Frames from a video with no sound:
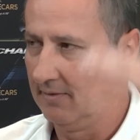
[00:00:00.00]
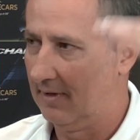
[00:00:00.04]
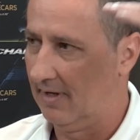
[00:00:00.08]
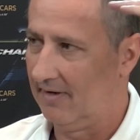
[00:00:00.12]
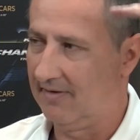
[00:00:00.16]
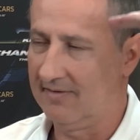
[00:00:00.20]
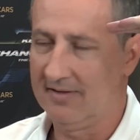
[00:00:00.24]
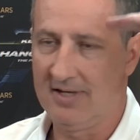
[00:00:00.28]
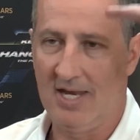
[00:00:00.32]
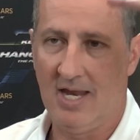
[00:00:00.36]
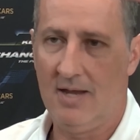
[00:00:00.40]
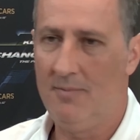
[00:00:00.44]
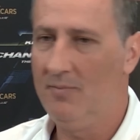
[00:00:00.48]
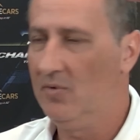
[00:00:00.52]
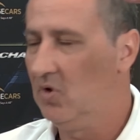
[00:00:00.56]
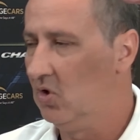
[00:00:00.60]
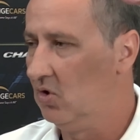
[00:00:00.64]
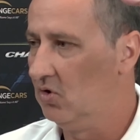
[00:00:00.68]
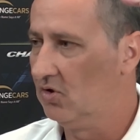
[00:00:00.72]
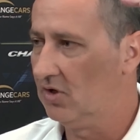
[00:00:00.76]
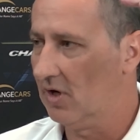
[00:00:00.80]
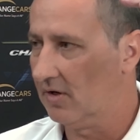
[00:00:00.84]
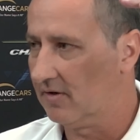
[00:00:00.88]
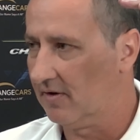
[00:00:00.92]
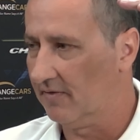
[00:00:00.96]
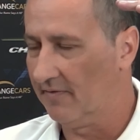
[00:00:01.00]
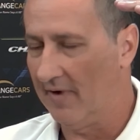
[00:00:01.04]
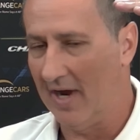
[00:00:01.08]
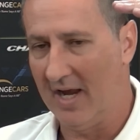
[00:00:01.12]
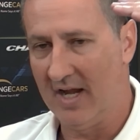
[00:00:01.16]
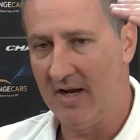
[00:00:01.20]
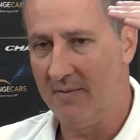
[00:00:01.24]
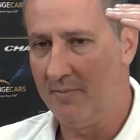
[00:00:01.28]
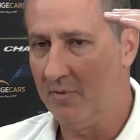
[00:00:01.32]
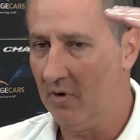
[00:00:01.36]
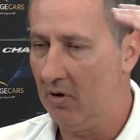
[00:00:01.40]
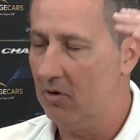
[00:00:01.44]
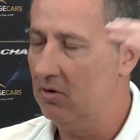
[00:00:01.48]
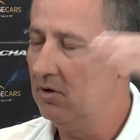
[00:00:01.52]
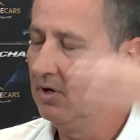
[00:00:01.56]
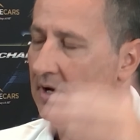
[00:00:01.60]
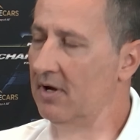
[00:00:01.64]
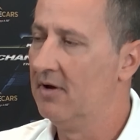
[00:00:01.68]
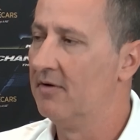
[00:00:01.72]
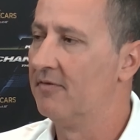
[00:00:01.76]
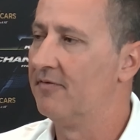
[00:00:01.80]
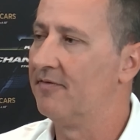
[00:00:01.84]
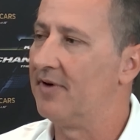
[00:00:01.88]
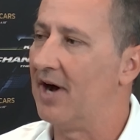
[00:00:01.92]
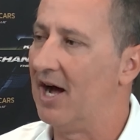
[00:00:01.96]
There's 10 Peugeots available.
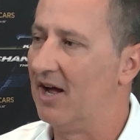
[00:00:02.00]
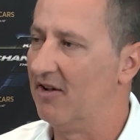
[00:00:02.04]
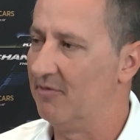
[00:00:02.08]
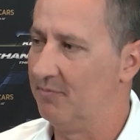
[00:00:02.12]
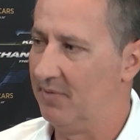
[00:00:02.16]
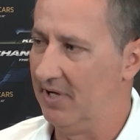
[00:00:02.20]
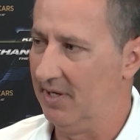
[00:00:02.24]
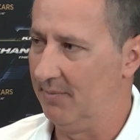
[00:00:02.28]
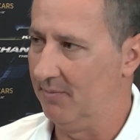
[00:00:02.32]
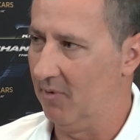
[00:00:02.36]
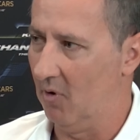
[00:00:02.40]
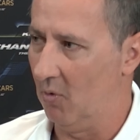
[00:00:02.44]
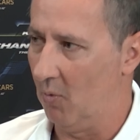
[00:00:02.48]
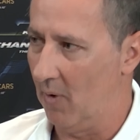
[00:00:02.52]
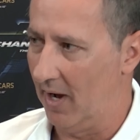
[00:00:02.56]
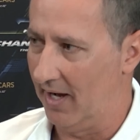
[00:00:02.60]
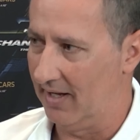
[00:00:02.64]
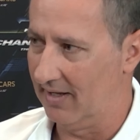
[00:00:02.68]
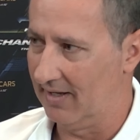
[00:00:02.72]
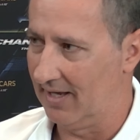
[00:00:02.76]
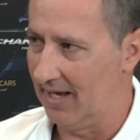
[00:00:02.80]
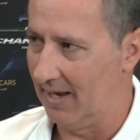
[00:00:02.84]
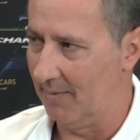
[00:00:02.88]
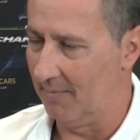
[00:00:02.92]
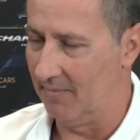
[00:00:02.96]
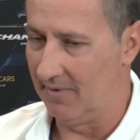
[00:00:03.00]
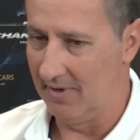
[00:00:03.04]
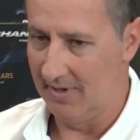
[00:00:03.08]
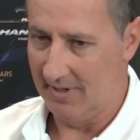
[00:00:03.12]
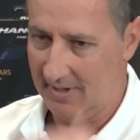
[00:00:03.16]
5 people want them.